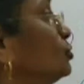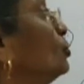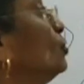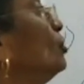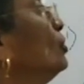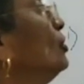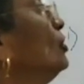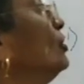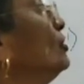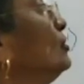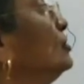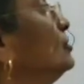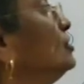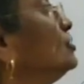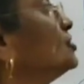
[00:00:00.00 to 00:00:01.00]
to
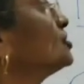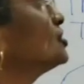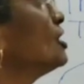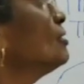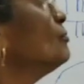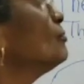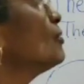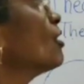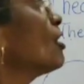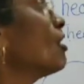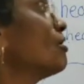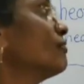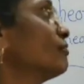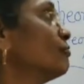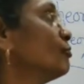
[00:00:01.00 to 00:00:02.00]
the sum
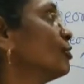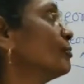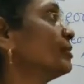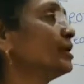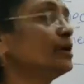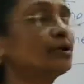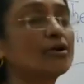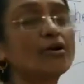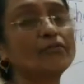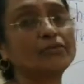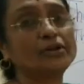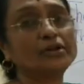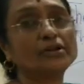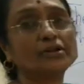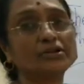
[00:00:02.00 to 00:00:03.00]
of moment
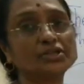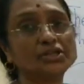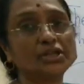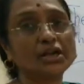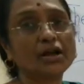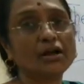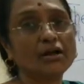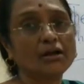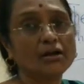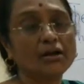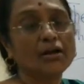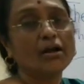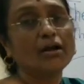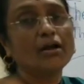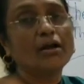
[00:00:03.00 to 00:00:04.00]
of inertia
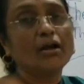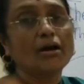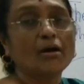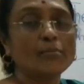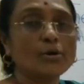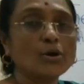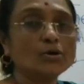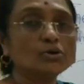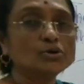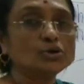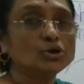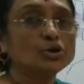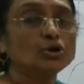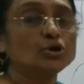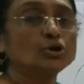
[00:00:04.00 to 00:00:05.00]

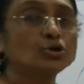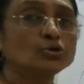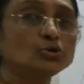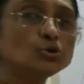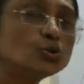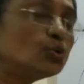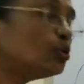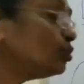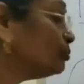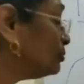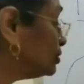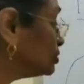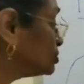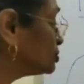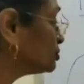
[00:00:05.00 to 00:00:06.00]
about two
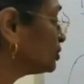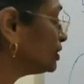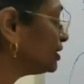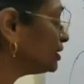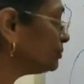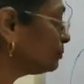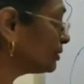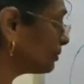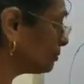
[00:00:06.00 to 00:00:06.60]
mutually